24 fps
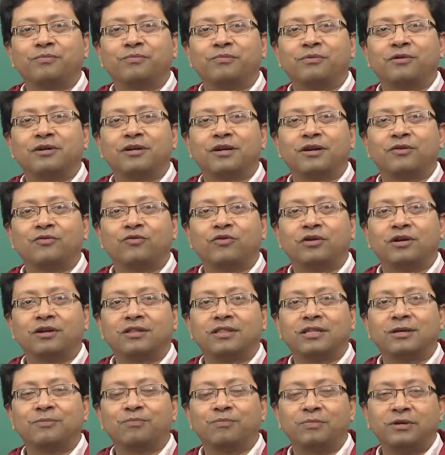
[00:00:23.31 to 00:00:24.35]
PERT and what are
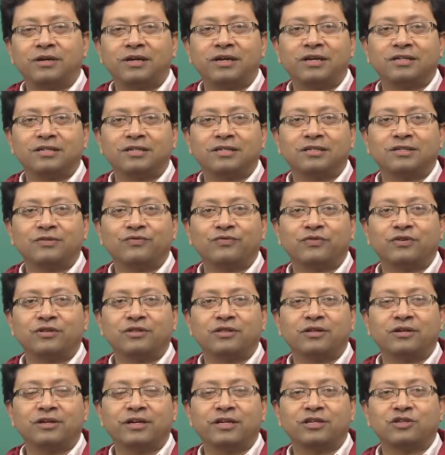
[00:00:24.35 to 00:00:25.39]
the implications for
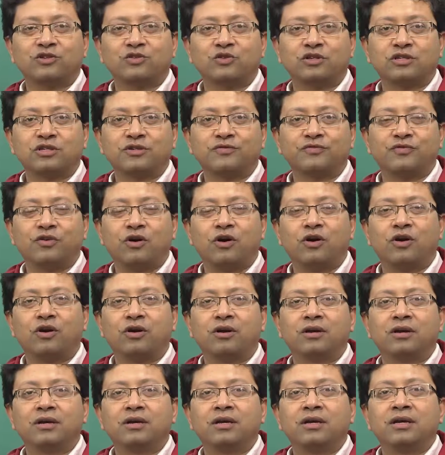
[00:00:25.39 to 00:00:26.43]
the exclusive OR,